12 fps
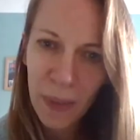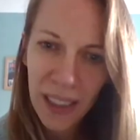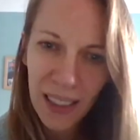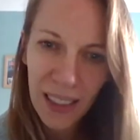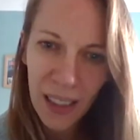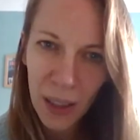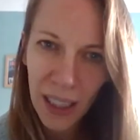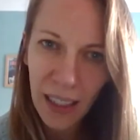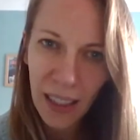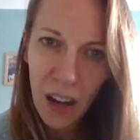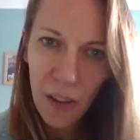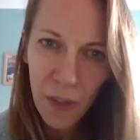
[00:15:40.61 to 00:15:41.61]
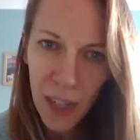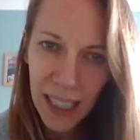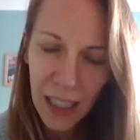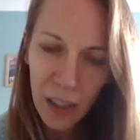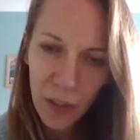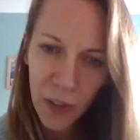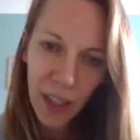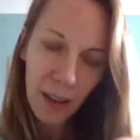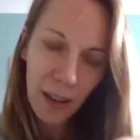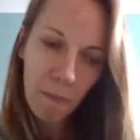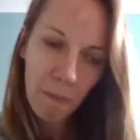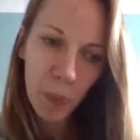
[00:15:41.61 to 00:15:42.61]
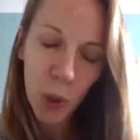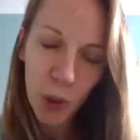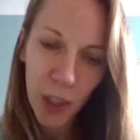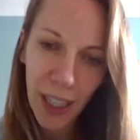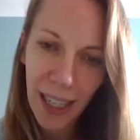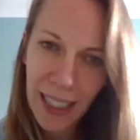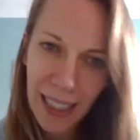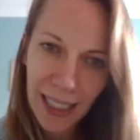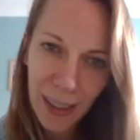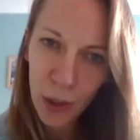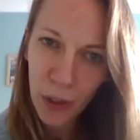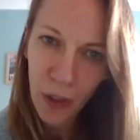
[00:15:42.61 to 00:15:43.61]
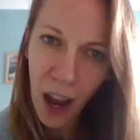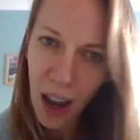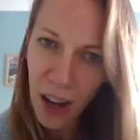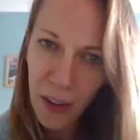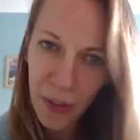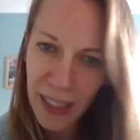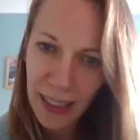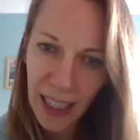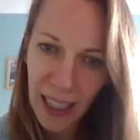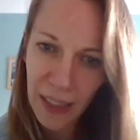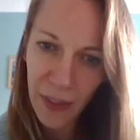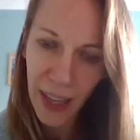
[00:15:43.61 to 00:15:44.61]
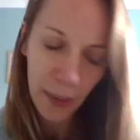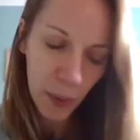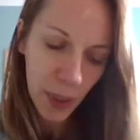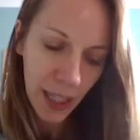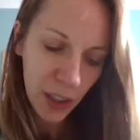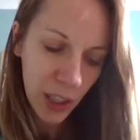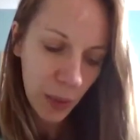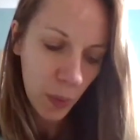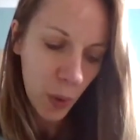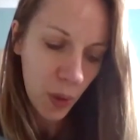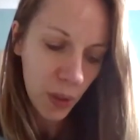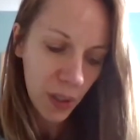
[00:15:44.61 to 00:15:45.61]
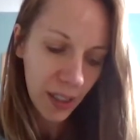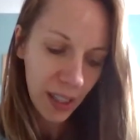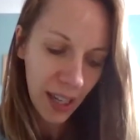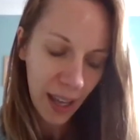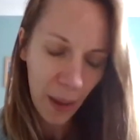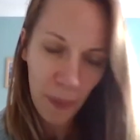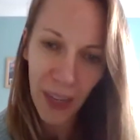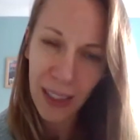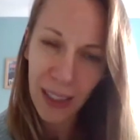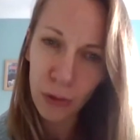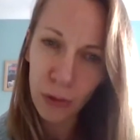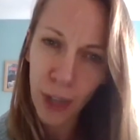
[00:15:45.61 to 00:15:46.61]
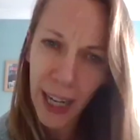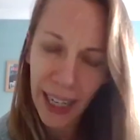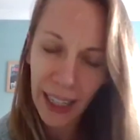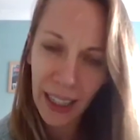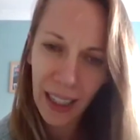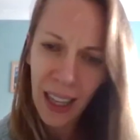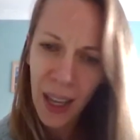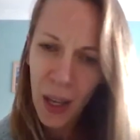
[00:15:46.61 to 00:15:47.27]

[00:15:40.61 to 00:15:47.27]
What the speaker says: absolutely. And our Philadelphia portrait, I think, is sort of half the size of that. It was actually worn as a ring,